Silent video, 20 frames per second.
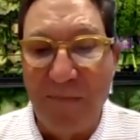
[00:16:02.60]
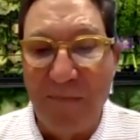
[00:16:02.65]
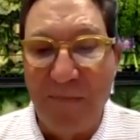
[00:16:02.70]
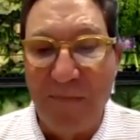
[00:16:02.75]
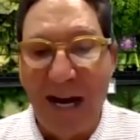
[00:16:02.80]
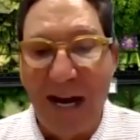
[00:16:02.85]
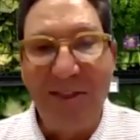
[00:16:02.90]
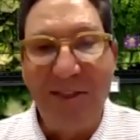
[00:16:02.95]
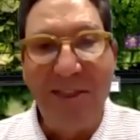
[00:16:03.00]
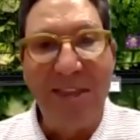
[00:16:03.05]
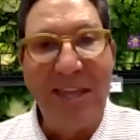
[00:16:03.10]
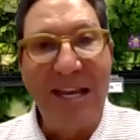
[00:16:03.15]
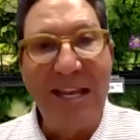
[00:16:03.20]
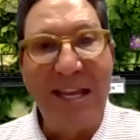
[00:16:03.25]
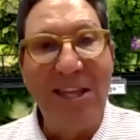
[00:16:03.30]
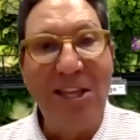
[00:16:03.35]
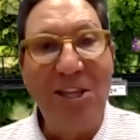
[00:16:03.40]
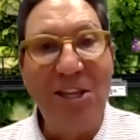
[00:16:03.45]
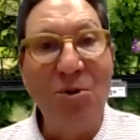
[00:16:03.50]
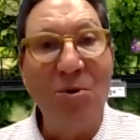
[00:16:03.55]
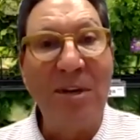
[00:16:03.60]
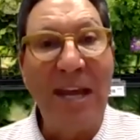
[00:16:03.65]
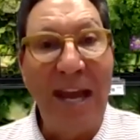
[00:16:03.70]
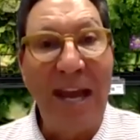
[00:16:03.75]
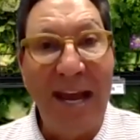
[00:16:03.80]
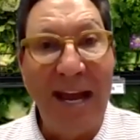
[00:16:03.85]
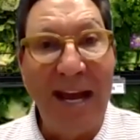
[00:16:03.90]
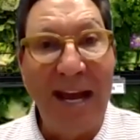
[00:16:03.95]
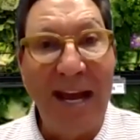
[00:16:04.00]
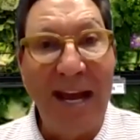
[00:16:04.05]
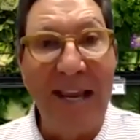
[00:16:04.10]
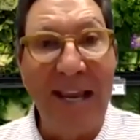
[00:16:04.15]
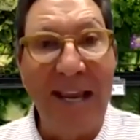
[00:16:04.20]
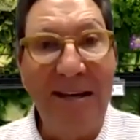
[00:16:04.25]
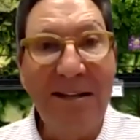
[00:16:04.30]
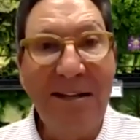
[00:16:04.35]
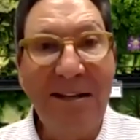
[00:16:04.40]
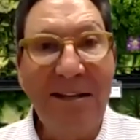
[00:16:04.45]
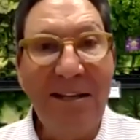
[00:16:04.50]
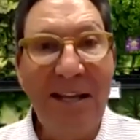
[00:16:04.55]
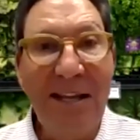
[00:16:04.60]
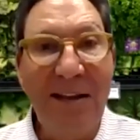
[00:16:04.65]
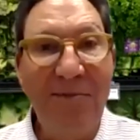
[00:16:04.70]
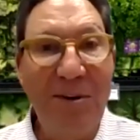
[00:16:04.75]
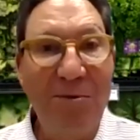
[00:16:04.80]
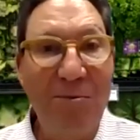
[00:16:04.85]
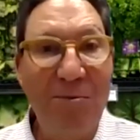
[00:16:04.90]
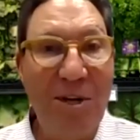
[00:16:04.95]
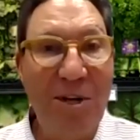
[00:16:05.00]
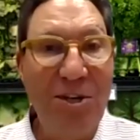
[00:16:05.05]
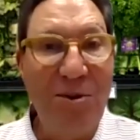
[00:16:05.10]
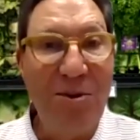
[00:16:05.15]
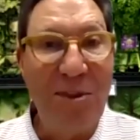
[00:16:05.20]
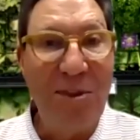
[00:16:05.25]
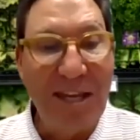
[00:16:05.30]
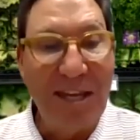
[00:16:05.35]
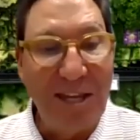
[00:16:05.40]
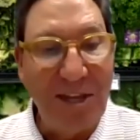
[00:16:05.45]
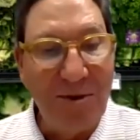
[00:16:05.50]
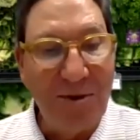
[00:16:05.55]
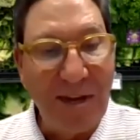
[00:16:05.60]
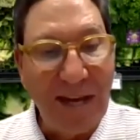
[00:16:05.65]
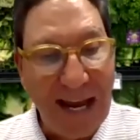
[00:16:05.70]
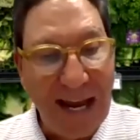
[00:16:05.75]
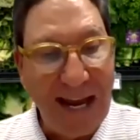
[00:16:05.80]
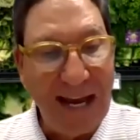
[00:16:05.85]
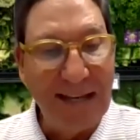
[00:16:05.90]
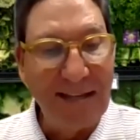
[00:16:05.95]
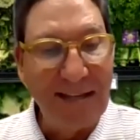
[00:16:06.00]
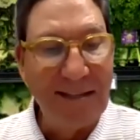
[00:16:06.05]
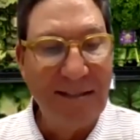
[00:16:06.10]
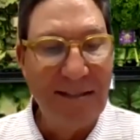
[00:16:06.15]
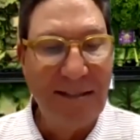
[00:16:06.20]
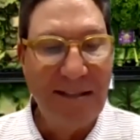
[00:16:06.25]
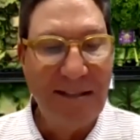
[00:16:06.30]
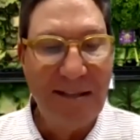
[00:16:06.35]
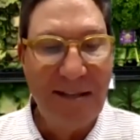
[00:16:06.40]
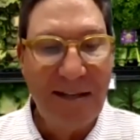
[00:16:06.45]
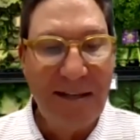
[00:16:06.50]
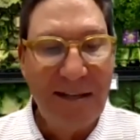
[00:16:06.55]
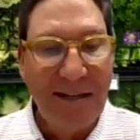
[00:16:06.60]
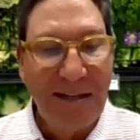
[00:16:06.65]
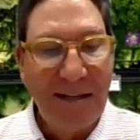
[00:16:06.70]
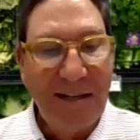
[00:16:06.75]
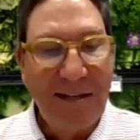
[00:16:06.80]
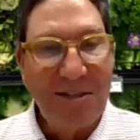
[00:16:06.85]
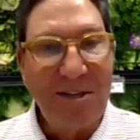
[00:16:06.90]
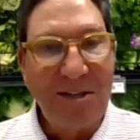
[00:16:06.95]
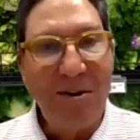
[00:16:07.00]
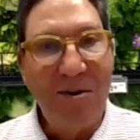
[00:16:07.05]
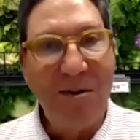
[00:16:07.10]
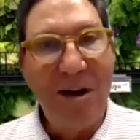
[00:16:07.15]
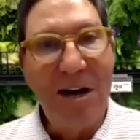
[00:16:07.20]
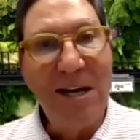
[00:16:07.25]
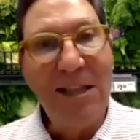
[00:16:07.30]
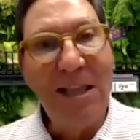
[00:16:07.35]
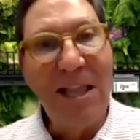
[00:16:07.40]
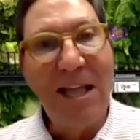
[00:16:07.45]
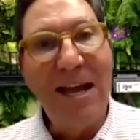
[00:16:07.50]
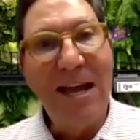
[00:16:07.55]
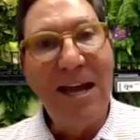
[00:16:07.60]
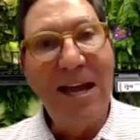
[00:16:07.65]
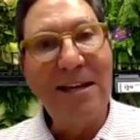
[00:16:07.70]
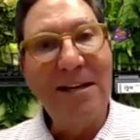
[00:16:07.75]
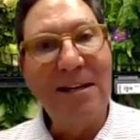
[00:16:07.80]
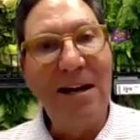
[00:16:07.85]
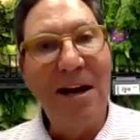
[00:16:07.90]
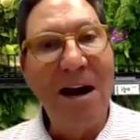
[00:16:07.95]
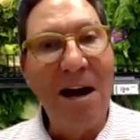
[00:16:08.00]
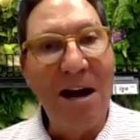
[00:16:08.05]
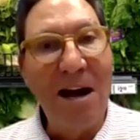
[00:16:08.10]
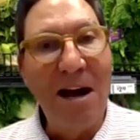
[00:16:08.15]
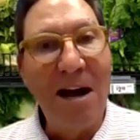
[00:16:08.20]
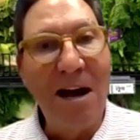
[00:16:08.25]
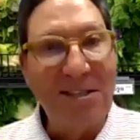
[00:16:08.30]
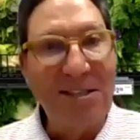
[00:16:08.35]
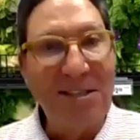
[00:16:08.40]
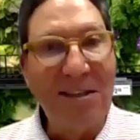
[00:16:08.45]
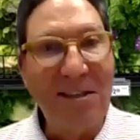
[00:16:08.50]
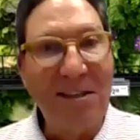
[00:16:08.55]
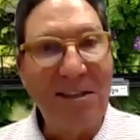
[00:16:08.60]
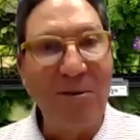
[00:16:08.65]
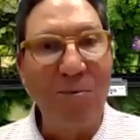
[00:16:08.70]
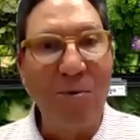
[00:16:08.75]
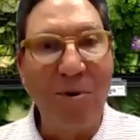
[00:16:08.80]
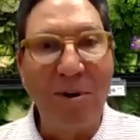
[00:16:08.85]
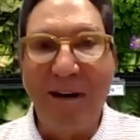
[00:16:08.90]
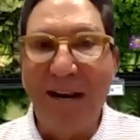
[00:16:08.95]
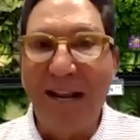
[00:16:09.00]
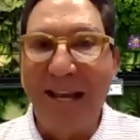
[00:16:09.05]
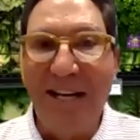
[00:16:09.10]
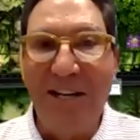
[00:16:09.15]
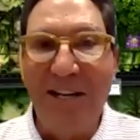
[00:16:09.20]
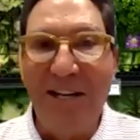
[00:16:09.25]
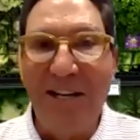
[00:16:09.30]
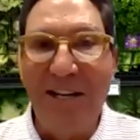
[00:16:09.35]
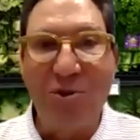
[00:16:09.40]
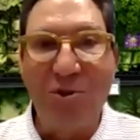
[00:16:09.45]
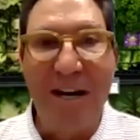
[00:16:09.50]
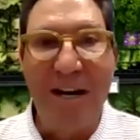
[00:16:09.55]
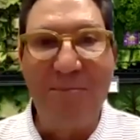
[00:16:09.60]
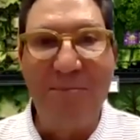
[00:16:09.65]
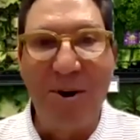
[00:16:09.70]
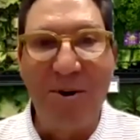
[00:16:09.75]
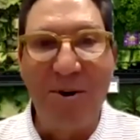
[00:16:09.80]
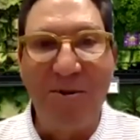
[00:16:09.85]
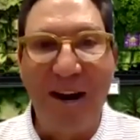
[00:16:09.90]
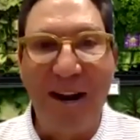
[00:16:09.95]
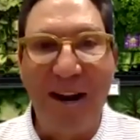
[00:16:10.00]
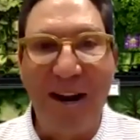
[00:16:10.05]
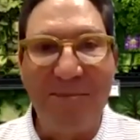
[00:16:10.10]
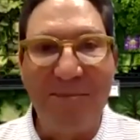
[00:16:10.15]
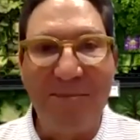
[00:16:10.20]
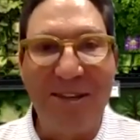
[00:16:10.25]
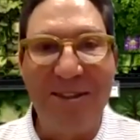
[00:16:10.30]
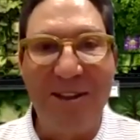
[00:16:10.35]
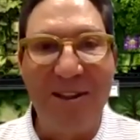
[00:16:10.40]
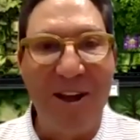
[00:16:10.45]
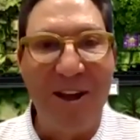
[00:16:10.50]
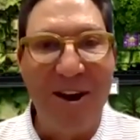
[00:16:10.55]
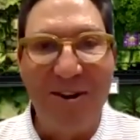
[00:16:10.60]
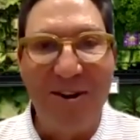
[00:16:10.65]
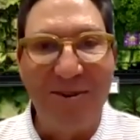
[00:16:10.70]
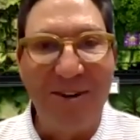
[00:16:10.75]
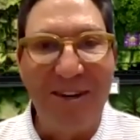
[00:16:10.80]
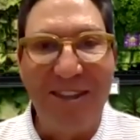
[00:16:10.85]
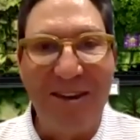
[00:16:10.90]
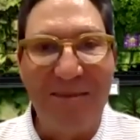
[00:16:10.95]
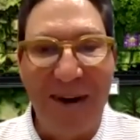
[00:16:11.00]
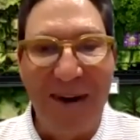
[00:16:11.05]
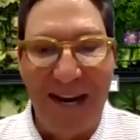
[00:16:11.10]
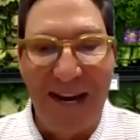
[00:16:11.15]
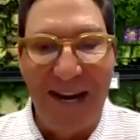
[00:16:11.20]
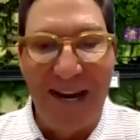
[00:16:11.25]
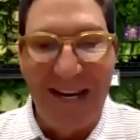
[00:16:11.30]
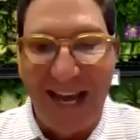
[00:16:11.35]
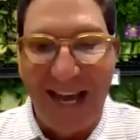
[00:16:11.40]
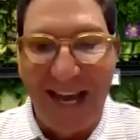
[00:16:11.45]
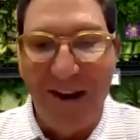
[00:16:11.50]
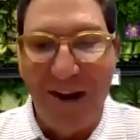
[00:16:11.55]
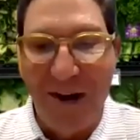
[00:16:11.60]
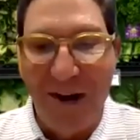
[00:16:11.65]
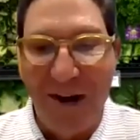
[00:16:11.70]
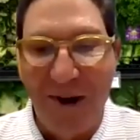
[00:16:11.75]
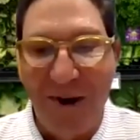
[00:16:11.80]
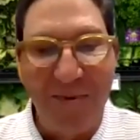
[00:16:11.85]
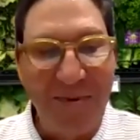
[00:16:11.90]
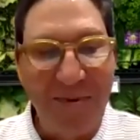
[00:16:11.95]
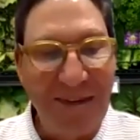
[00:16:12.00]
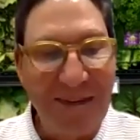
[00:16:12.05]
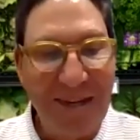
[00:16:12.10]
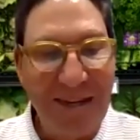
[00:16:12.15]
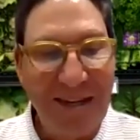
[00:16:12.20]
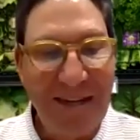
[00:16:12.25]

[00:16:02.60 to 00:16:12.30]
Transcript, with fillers: mind think that you can, even when you think you can't. So, unlike us, there weren't any training programs in the laundry that my dad owned.